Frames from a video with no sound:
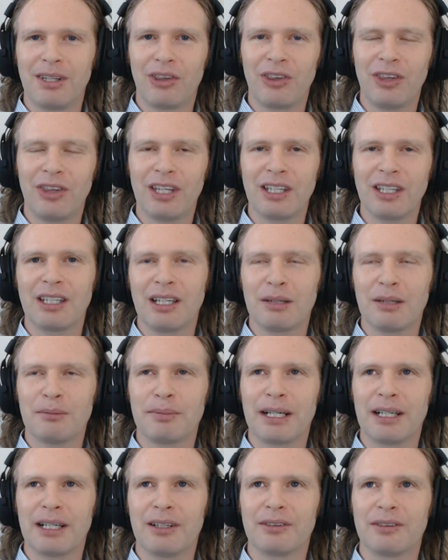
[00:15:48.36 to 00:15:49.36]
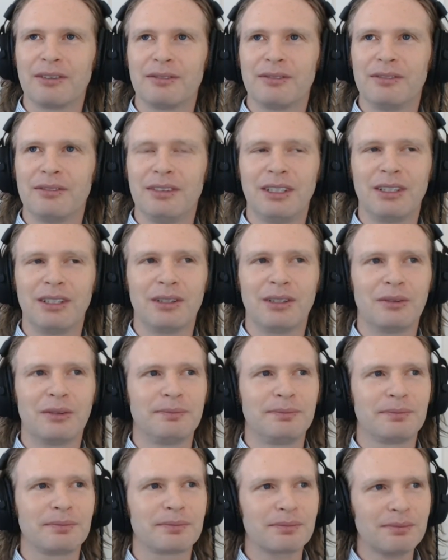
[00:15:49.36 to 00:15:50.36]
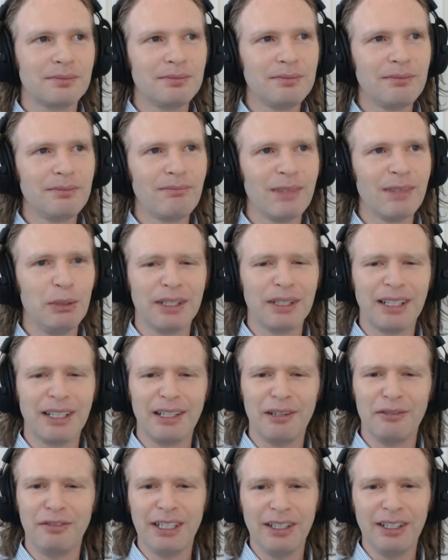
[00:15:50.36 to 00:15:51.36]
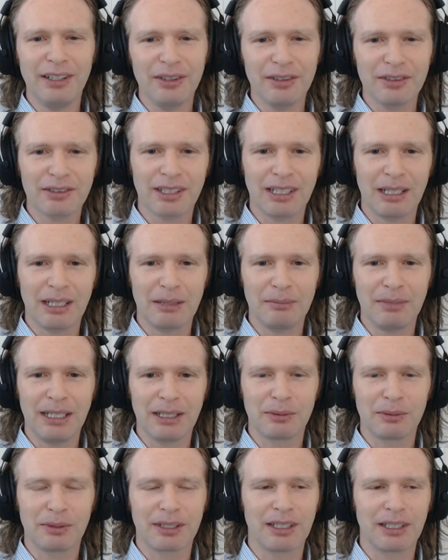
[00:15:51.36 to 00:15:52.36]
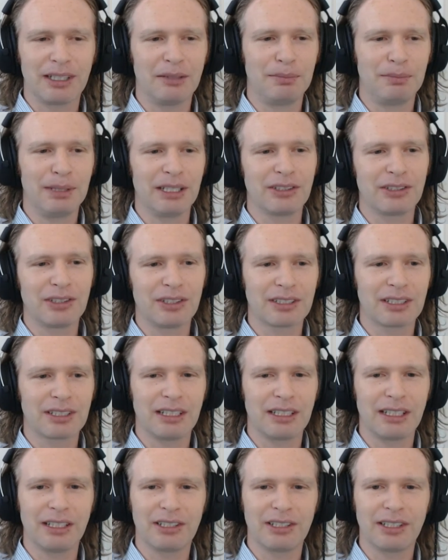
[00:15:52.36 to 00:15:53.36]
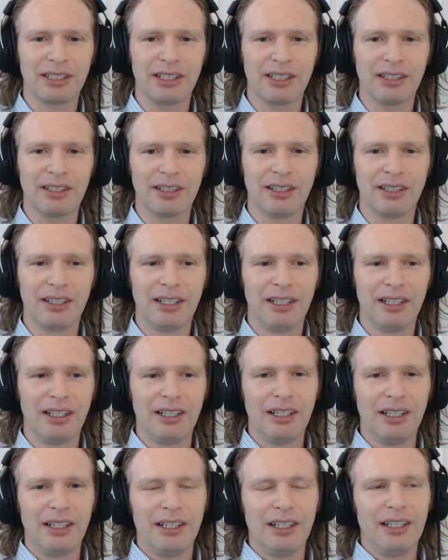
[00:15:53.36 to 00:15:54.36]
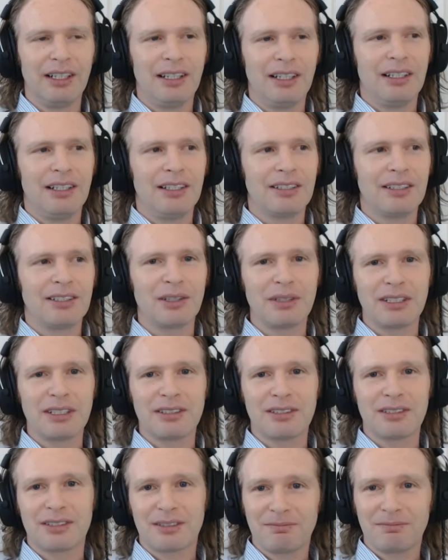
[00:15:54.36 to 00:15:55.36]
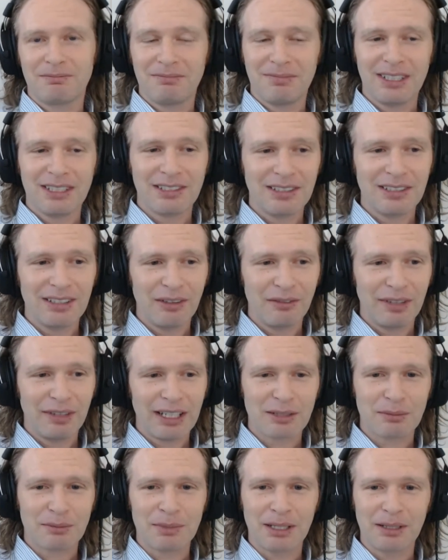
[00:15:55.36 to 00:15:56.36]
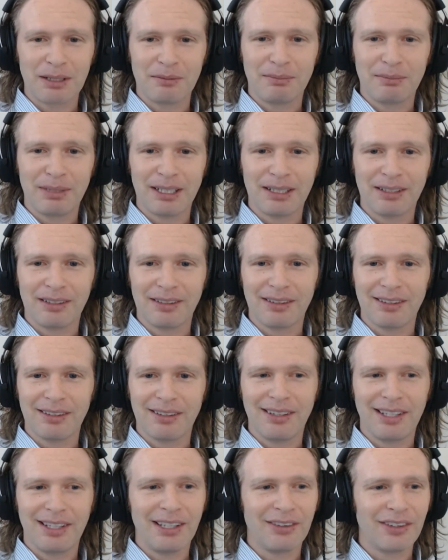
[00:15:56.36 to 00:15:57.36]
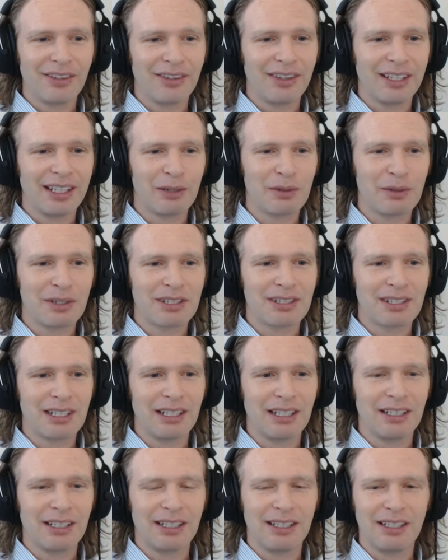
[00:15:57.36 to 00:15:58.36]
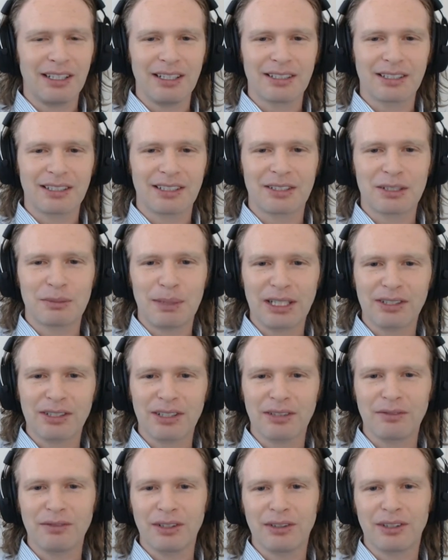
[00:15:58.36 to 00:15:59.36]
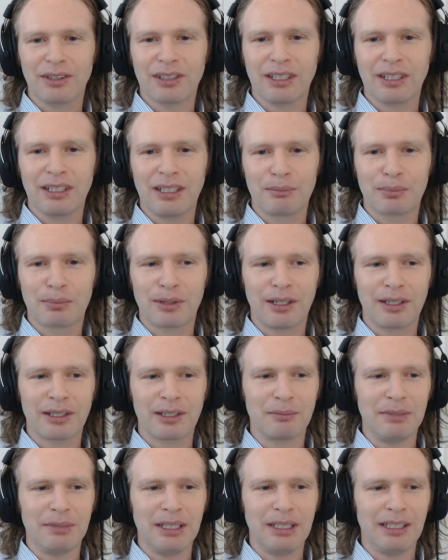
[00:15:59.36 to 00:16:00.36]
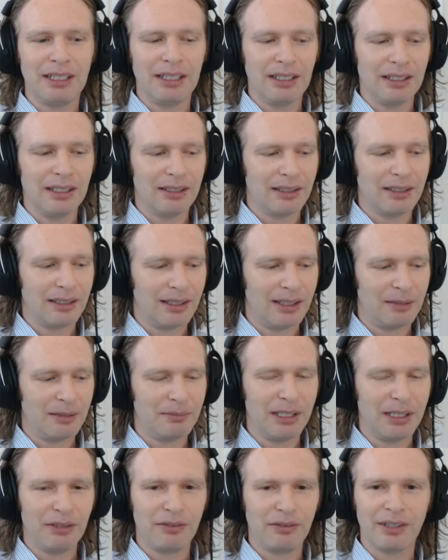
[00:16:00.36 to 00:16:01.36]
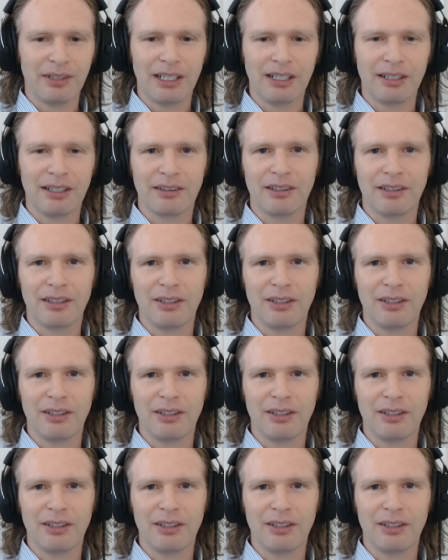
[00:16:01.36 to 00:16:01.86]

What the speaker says: thinking about, you know, what kind of videos can I make? What kind of pictures can I share? So it's an investment. But the other thing I would say is, especially if you're looking at broader media, if you're at a